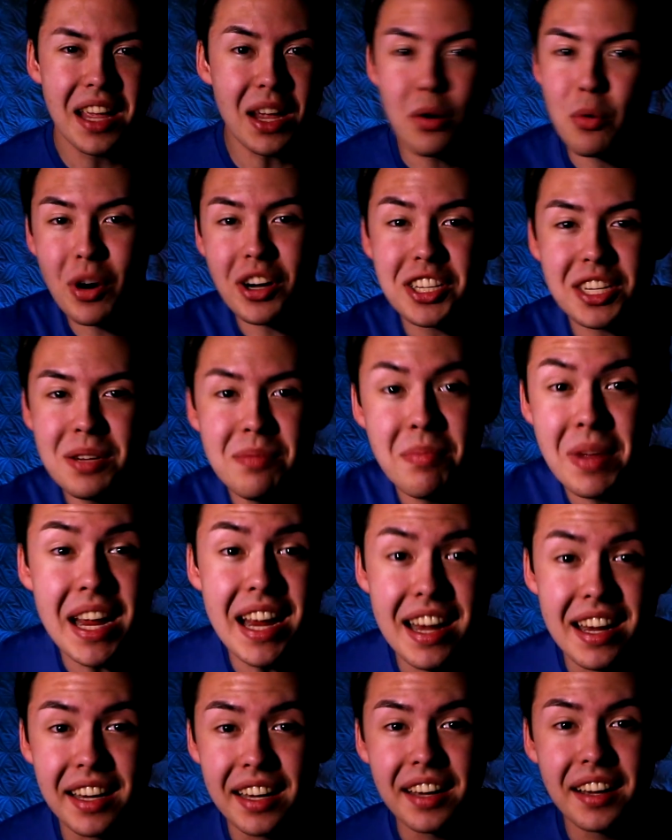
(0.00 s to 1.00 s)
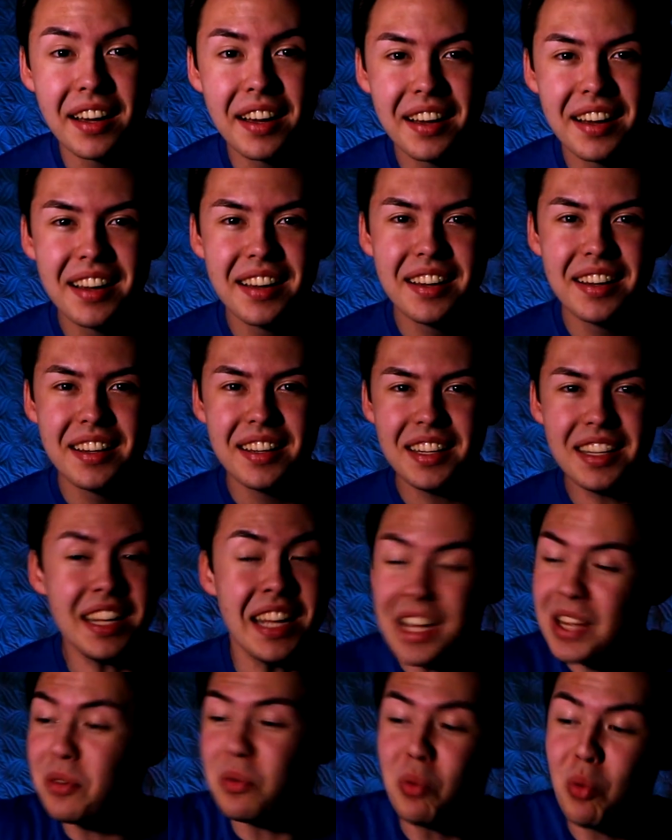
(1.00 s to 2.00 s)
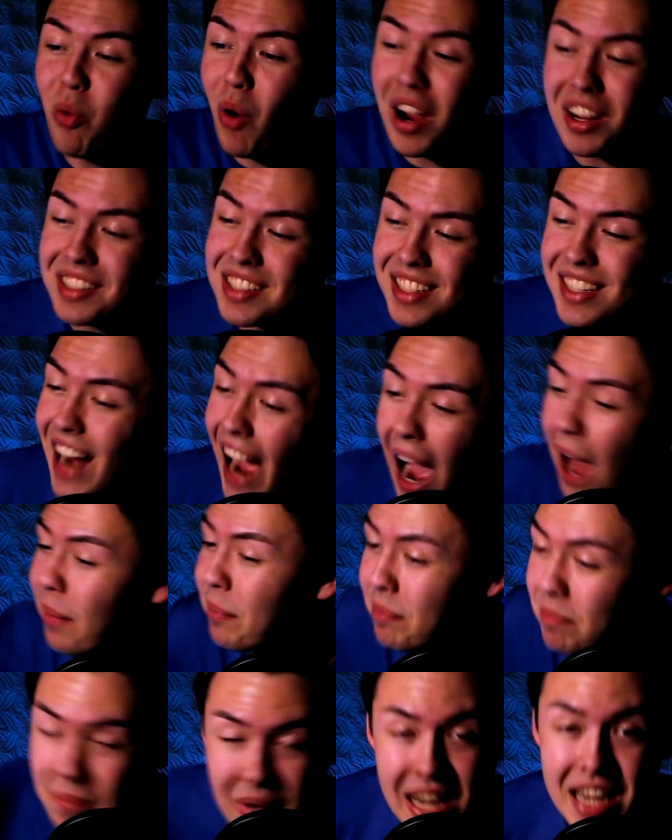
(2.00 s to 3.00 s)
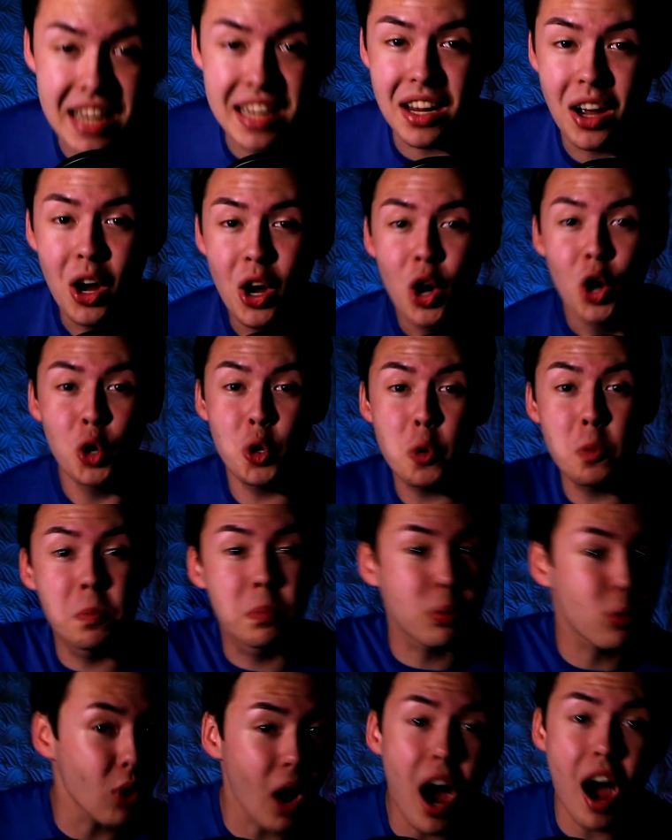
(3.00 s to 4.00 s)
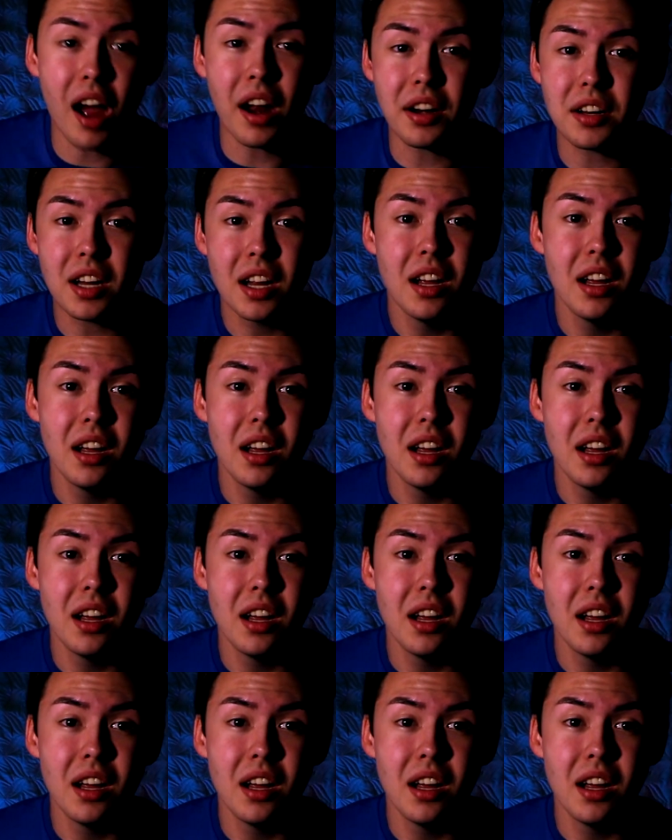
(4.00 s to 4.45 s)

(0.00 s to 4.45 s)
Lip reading: It wasn't me! It was not me who brought